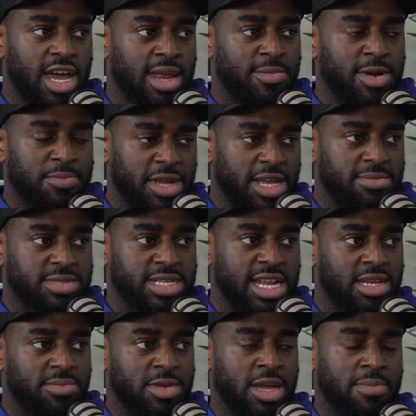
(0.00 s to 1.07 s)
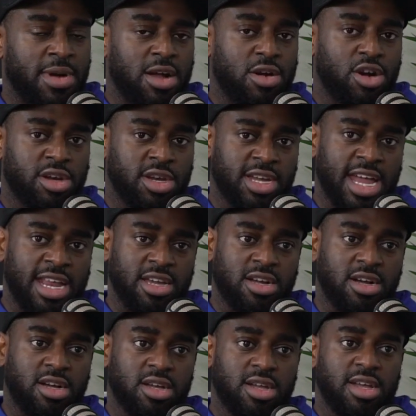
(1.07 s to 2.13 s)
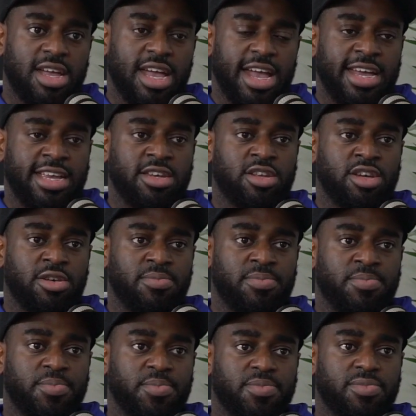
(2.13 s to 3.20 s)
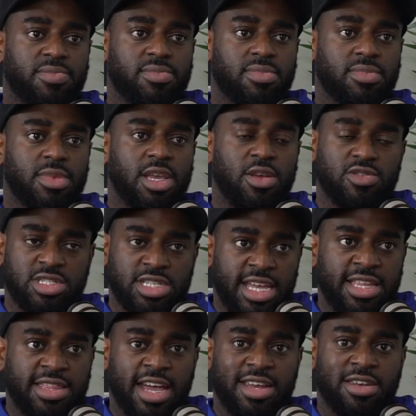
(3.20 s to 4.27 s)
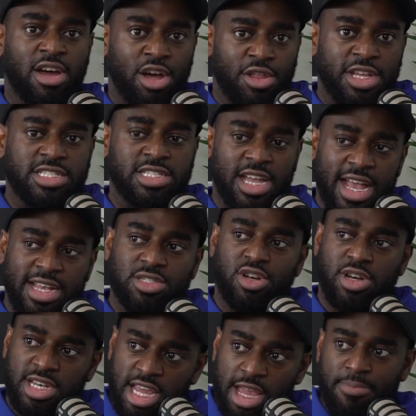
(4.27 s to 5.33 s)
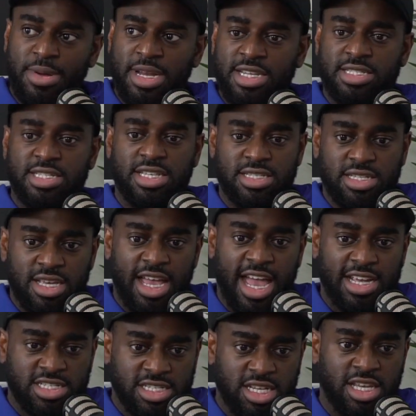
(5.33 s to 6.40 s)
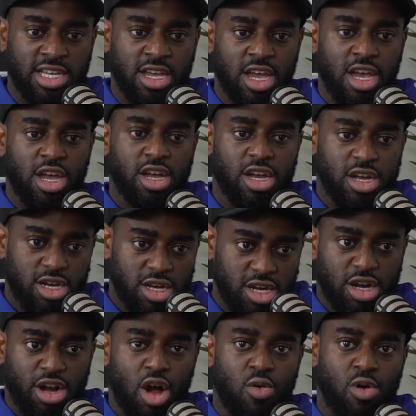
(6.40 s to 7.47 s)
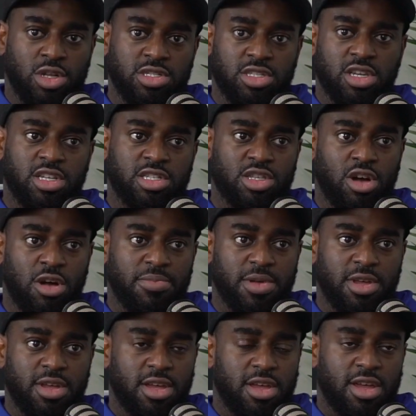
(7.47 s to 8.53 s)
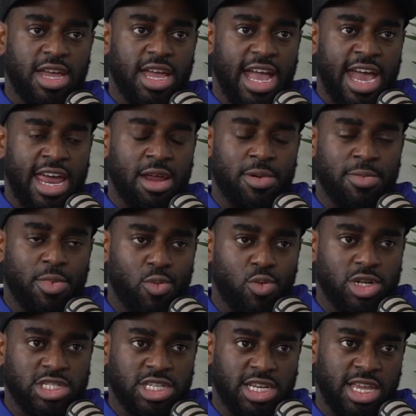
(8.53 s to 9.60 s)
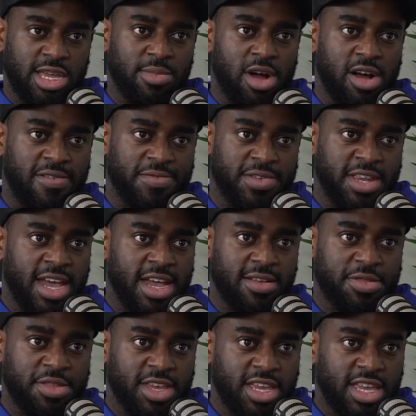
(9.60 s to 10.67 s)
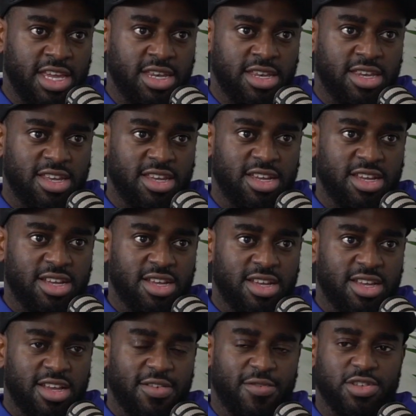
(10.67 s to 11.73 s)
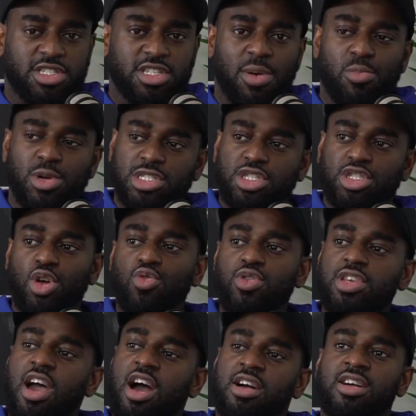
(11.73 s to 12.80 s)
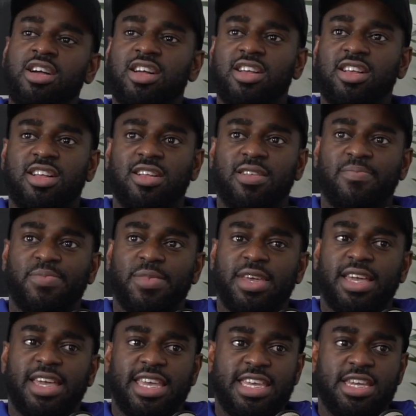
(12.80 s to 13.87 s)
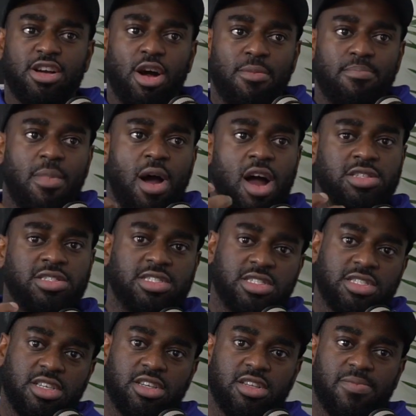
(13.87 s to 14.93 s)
and I remember him telling me about Conor Gallagher. And he was saying that, no, this guy's got the ability to actually go on to the top. And I remember watching him after that thinking, for someone so young, he commands